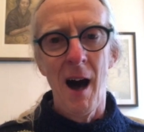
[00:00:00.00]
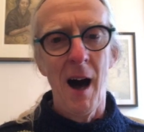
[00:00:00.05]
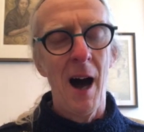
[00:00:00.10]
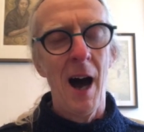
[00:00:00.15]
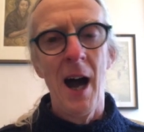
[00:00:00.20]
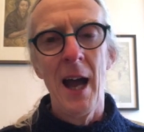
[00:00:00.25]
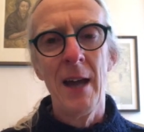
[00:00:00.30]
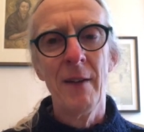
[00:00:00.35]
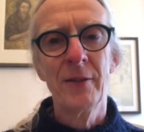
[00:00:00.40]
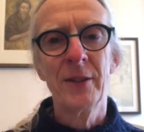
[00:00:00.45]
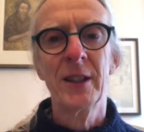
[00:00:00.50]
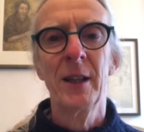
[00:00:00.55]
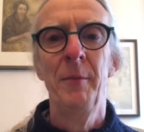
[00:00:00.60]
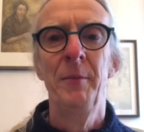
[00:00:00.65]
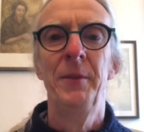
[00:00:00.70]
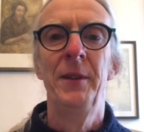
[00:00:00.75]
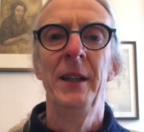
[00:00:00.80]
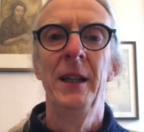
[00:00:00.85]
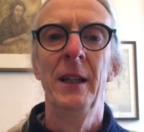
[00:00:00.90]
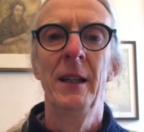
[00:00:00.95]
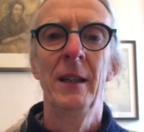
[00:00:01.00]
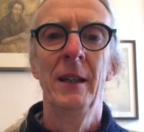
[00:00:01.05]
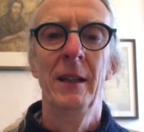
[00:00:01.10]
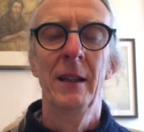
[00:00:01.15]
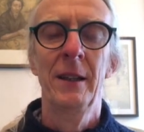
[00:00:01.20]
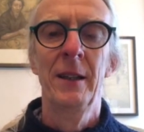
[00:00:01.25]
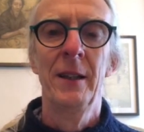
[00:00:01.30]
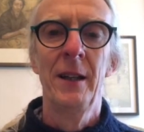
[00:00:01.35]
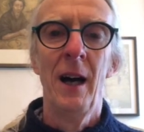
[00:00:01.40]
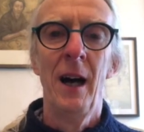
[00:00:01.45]
I have something
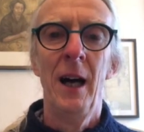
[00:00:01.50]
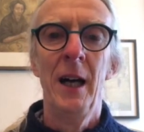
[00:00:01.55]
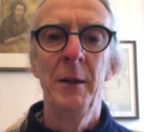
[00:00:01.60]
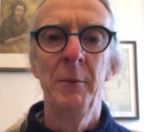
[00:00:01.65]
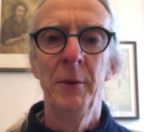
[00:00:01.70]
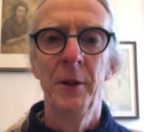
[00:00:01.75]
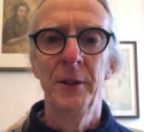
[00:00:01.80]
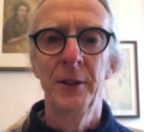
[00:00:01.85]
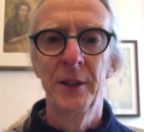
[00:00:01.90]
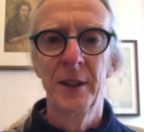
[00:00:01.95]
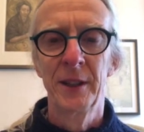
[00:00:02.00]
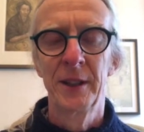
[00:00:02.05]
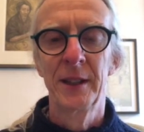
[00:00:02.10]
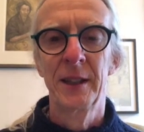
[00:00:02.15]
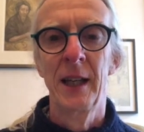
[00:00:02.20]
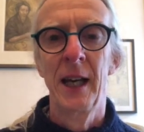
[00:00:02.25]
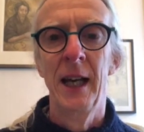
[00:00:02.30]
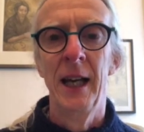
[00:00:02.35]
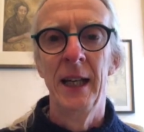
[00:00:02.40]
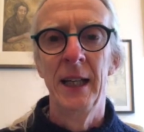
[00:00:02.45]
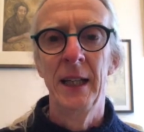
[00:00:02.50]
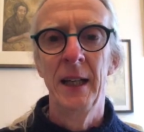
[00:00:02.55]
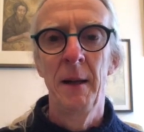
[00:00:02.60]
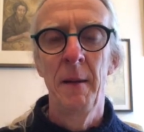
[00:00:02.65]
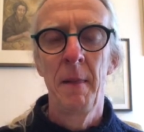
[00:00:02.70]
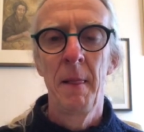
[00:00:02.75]
that I want to say.